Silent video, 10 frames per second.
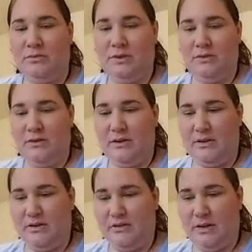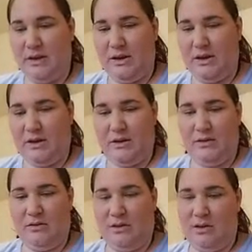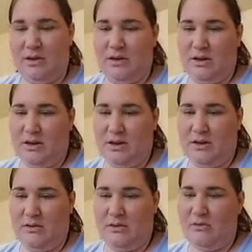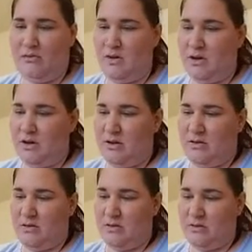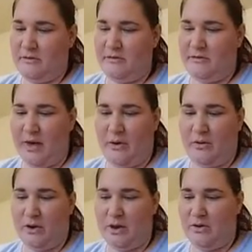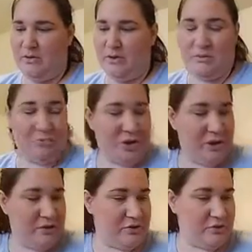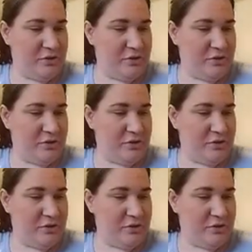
This is the E01, the Flower E01 brush.